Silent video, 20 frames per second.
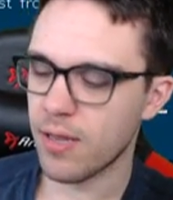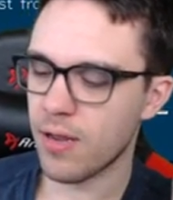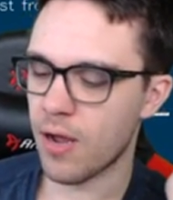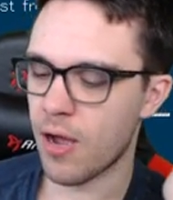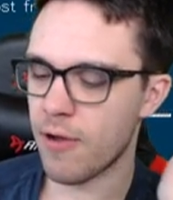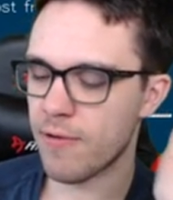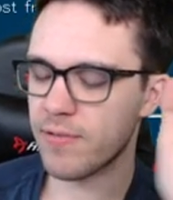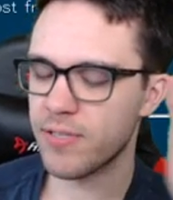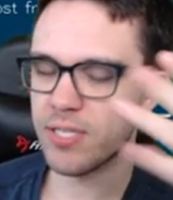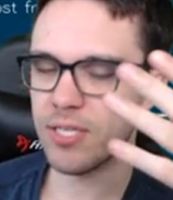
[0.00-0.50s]

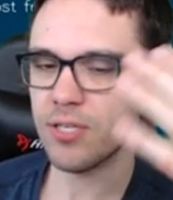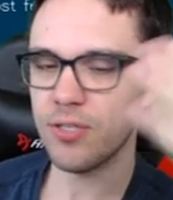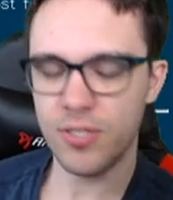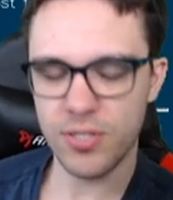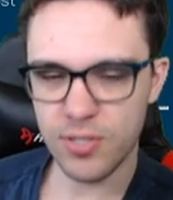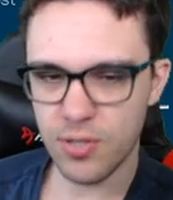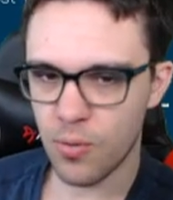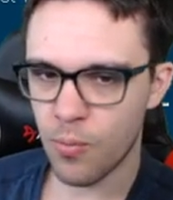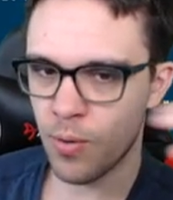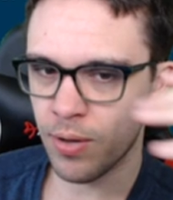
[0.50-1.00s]
Obviously, you
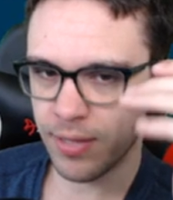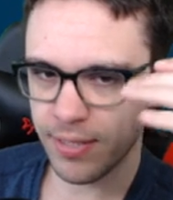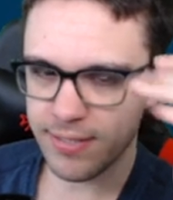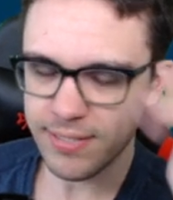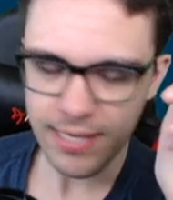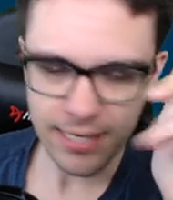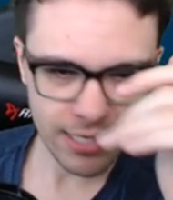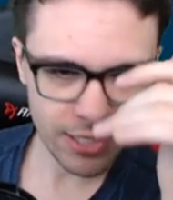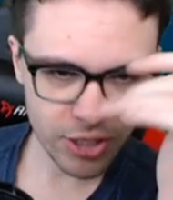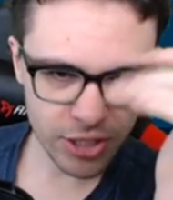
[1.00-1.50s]
still want the
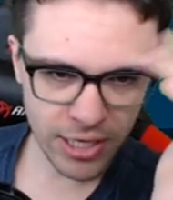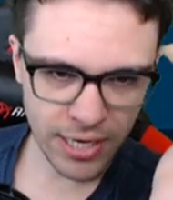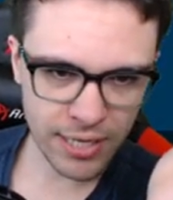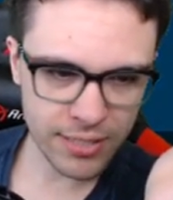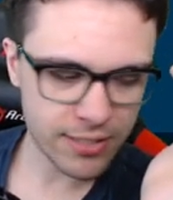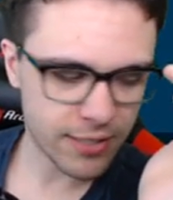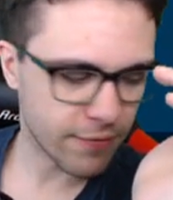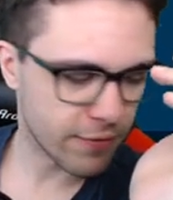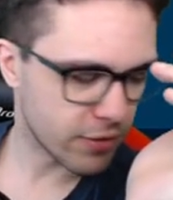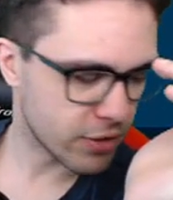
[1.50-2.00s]
second
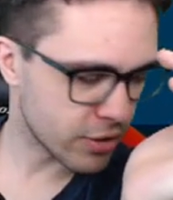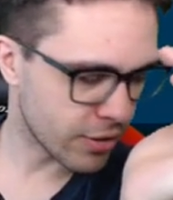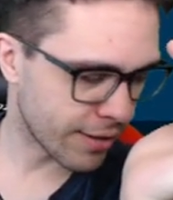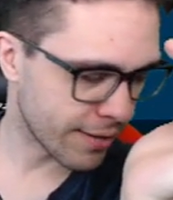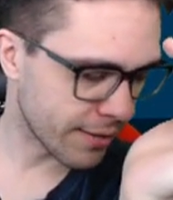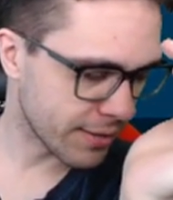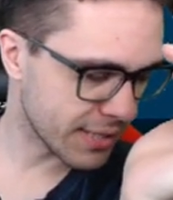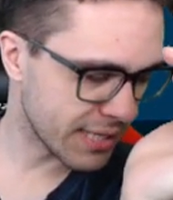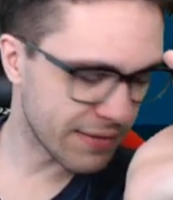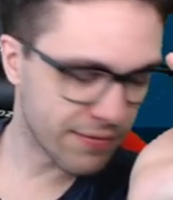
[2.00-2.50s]
chance if you're trying
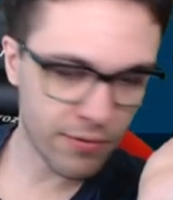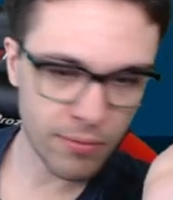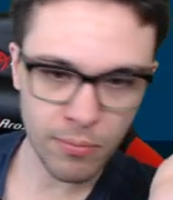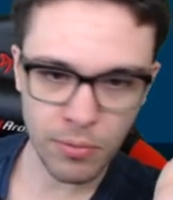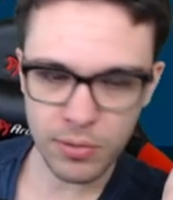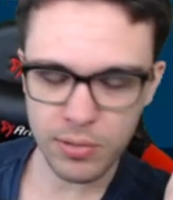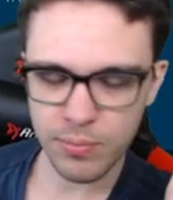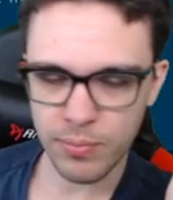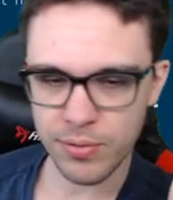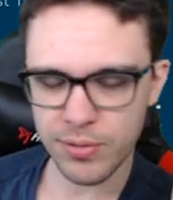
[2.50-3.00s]
to live for
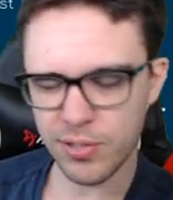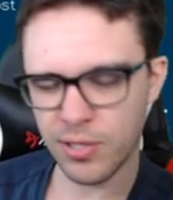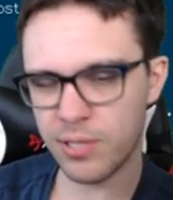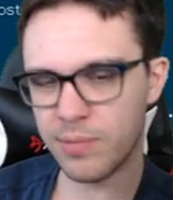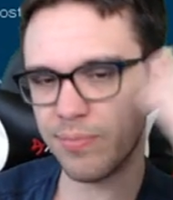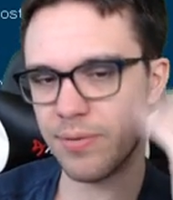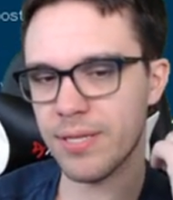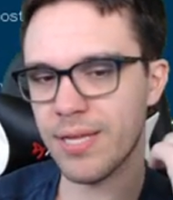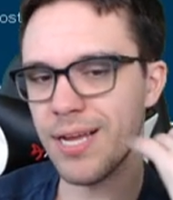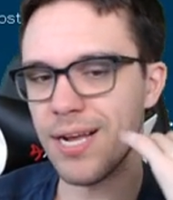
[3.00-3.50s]
multiple turns,
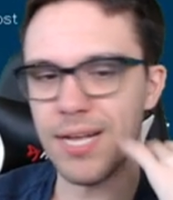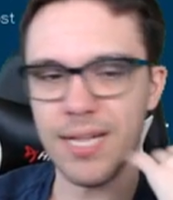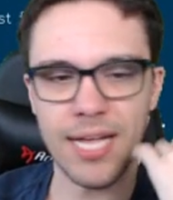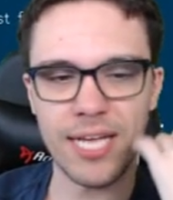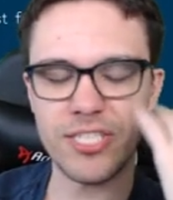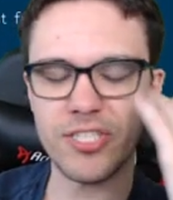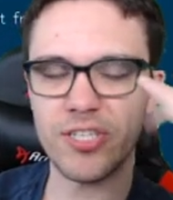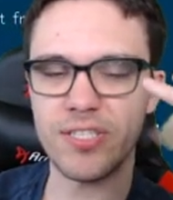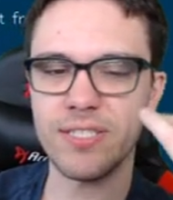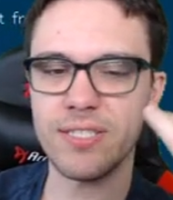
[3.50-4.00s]
but
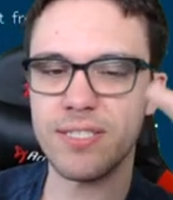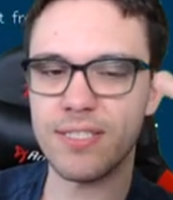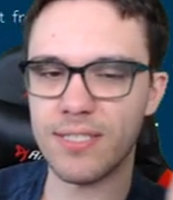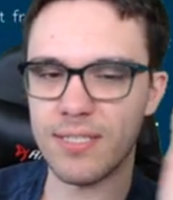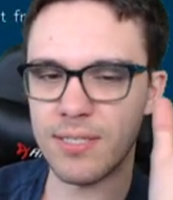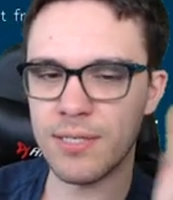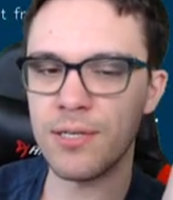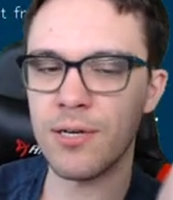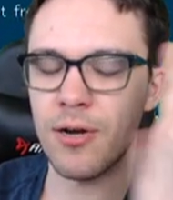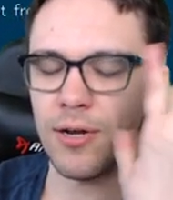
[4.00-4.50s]
that's just
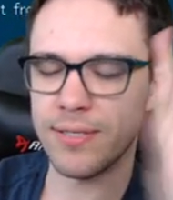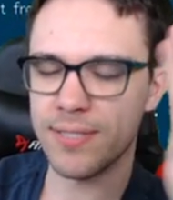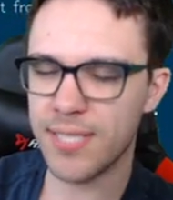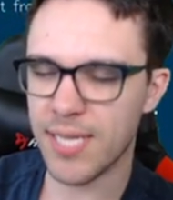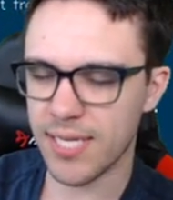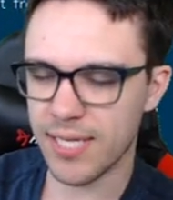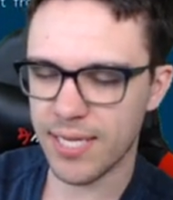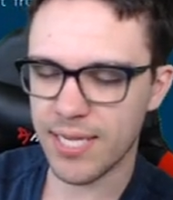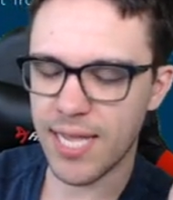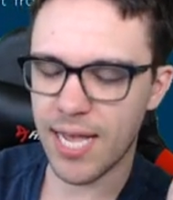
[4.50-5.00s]
you know a
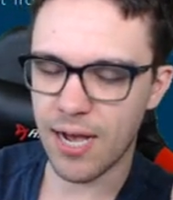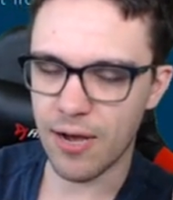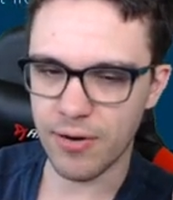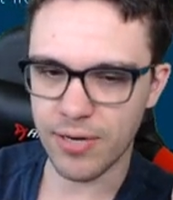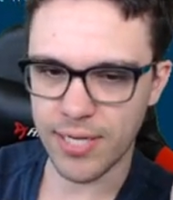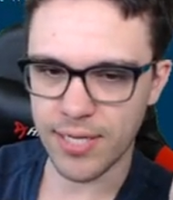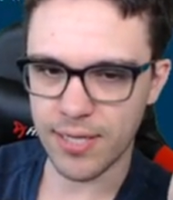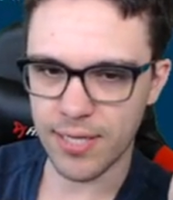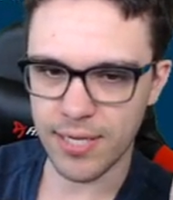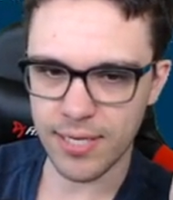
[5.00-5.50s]

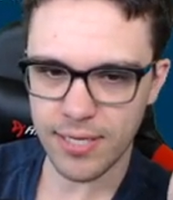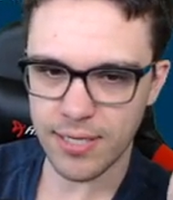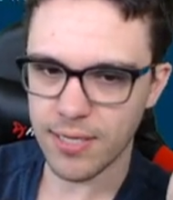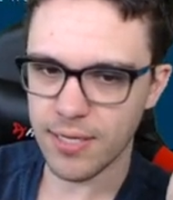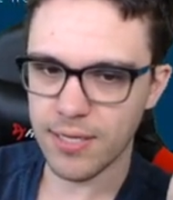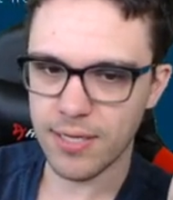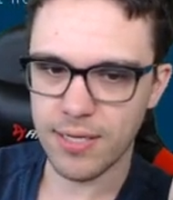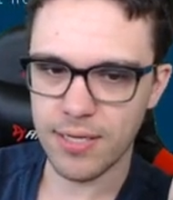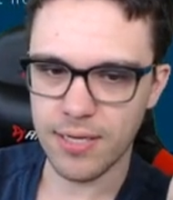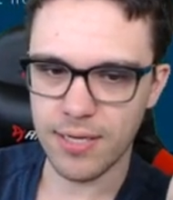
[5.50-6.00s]
technicality. Like
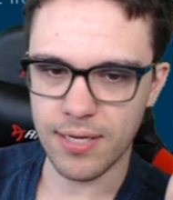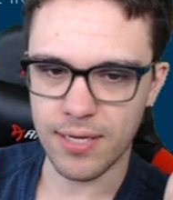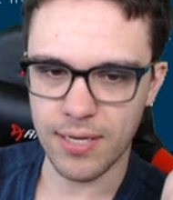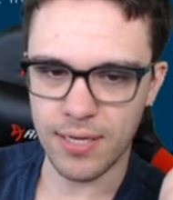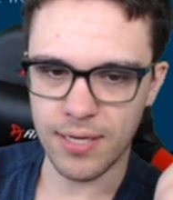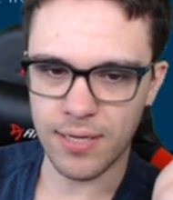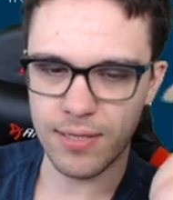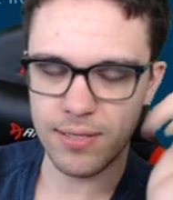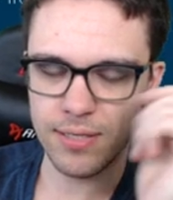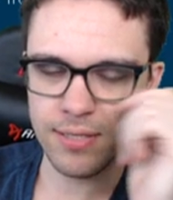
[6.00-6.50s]

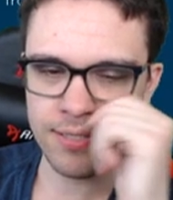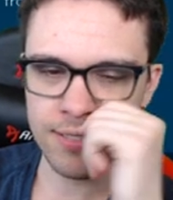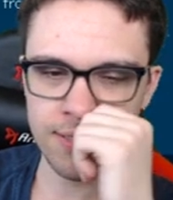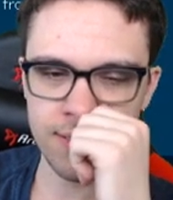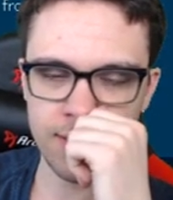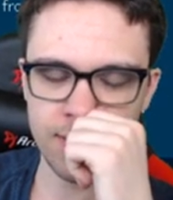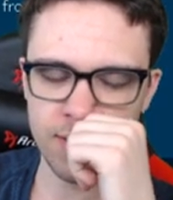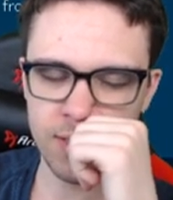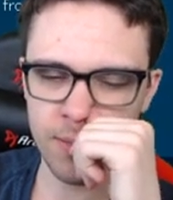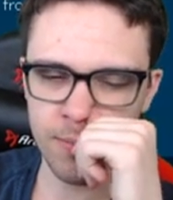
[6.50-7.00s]
uh, this is
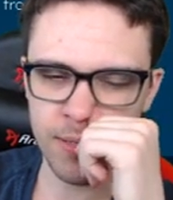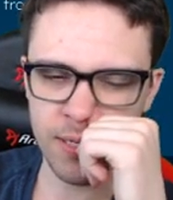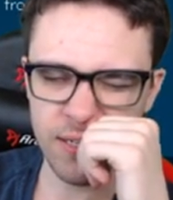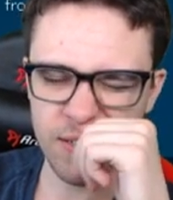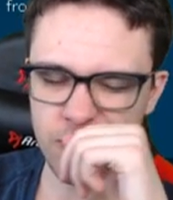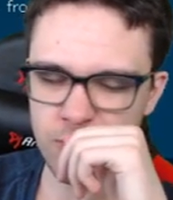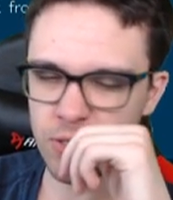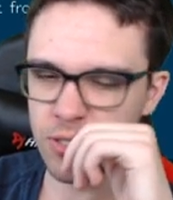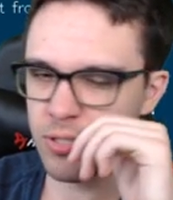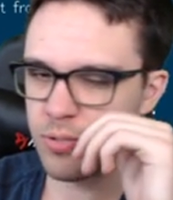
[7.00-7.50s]
assuming
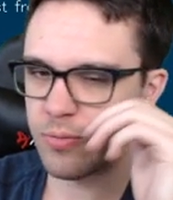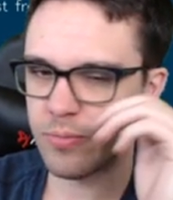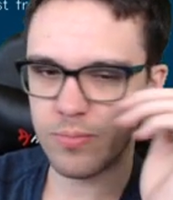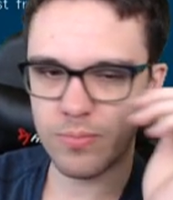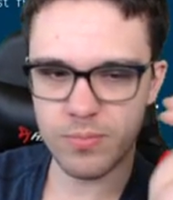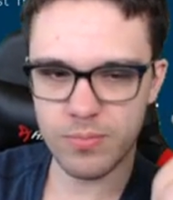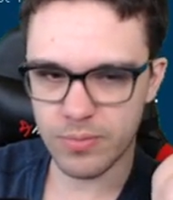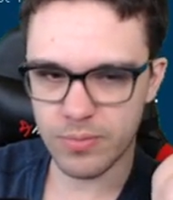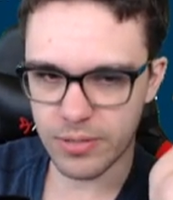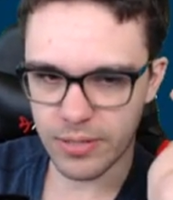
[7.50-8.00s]
you just
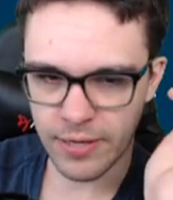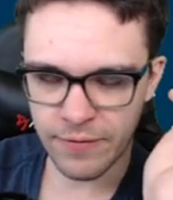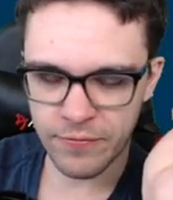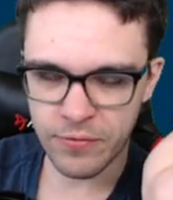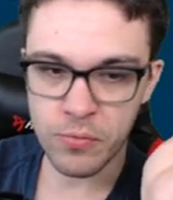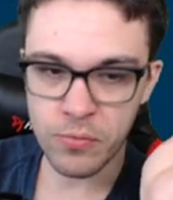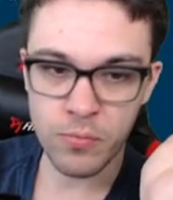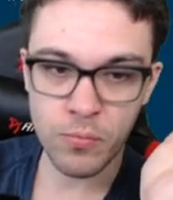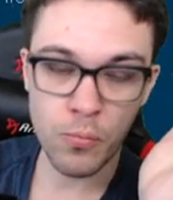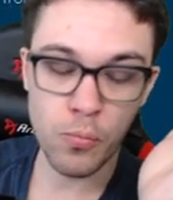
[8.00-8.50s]
if
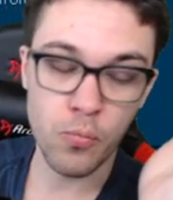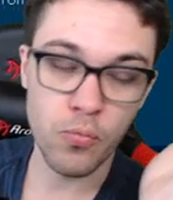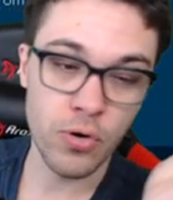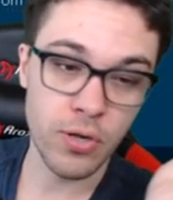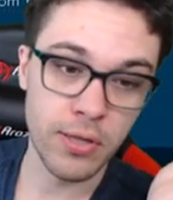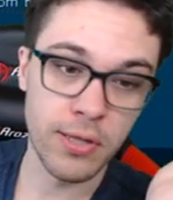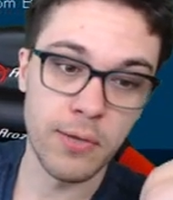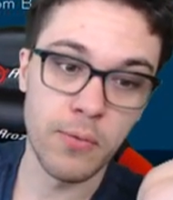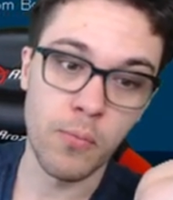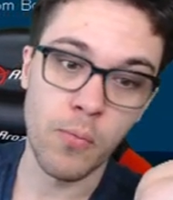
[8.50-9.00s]
you
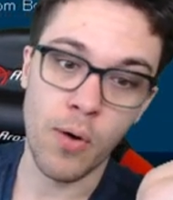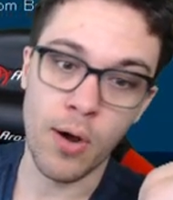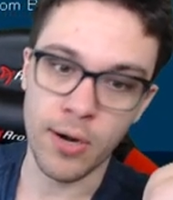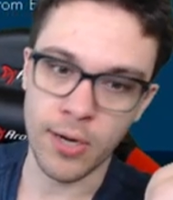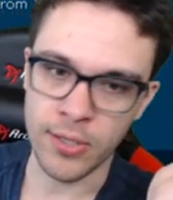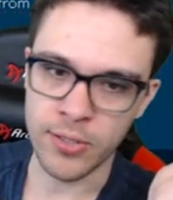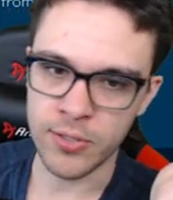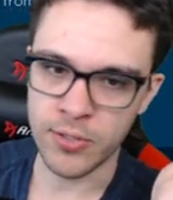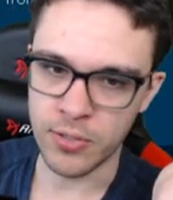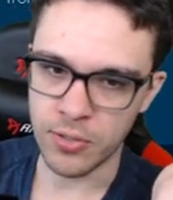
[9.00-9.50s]
really
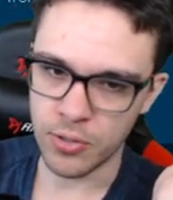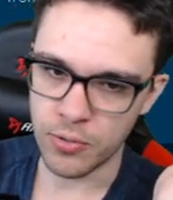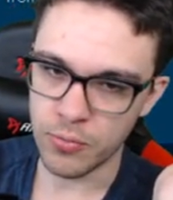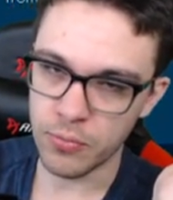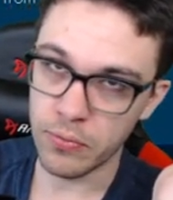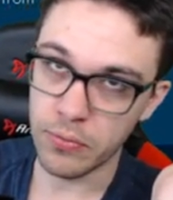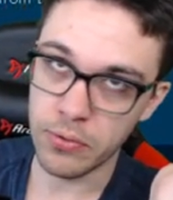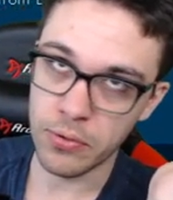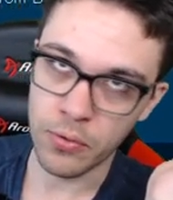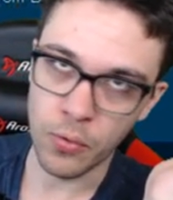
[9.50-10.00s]
wanted to,
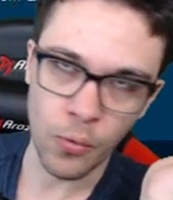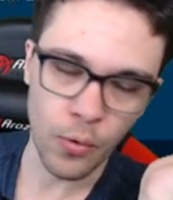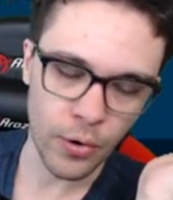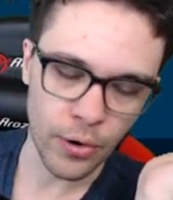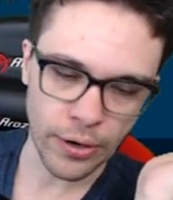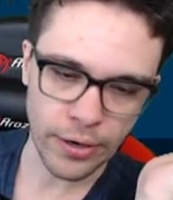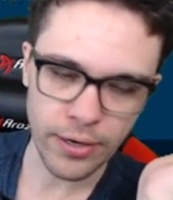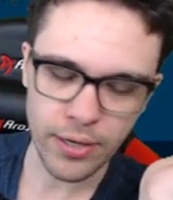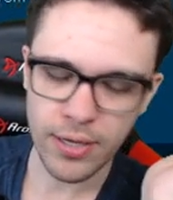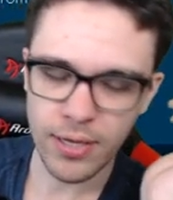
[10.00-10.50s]
you
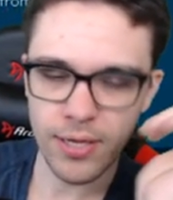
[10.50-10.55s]
could.